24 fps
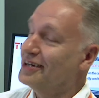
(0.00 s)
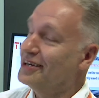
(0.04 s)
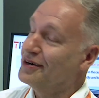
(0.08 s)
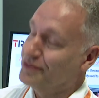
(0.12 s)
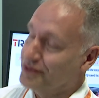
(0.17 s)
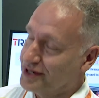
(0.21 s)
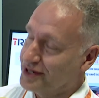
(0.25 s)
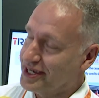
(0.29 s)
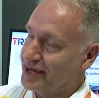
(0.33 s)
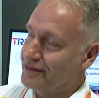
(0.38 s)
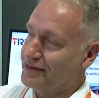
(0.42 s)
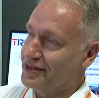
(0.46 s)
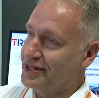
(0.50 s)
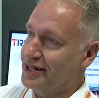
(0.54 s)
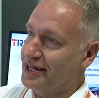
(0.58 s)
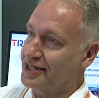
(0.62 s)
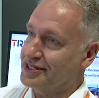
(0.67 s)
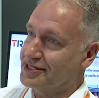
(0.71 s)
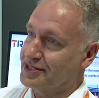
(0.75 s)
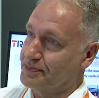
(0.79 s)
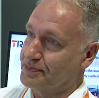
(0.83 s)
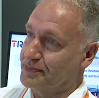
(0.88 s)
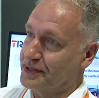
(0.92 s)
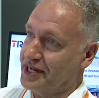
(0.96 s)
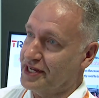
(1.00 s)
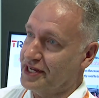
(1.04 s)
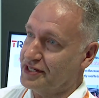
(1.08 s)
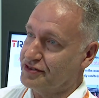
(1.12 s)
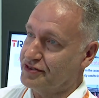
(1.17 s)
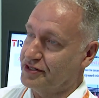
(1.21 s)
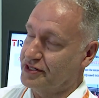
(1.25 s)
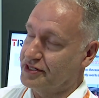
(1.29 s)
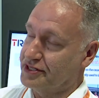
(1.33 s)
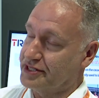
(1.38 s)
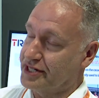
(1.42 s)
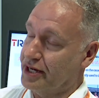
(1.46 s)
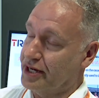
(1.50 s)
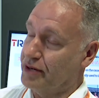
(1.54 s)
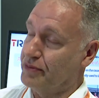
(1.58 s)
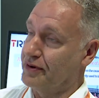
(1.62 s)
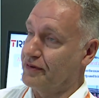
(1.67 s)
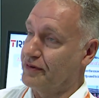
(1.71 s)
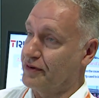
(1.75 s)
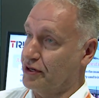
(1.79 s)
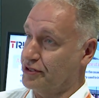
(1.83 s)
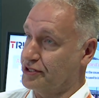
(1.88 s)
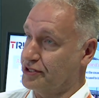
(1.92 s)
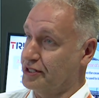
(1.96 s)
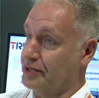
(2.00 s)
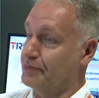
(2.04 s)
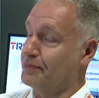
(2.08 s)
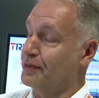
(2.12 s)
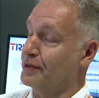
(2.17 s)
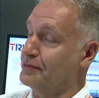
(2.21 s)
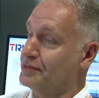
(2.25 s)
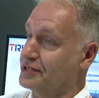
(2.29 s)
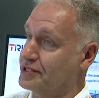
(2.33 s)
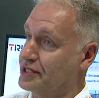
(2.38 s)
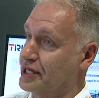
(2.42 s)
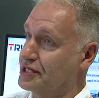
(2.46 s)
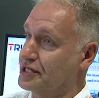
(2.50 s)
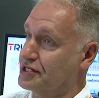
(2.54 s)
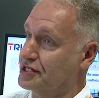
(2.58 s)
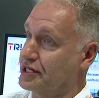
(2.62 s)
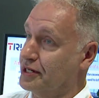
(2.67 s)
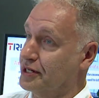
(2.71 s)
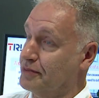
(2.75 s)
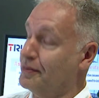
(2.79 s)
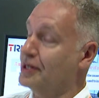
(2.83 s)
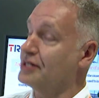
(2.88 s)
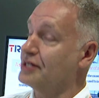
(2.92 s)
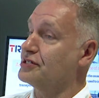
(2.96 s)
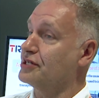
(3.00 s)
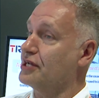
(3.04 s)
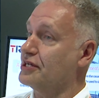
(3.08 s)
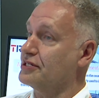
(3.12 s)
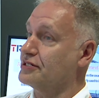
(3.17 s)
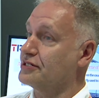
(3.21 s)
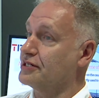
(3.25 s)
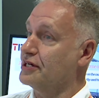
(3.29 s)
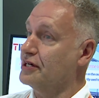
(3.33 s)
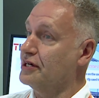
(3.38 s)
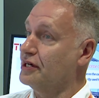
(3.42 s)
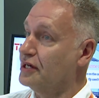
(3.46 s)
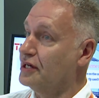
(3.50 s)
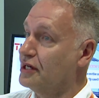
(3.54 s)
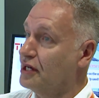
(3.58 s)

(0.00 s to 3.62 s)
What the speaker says: We're giving that to pedestrians now. We've got an implementation in Manchester,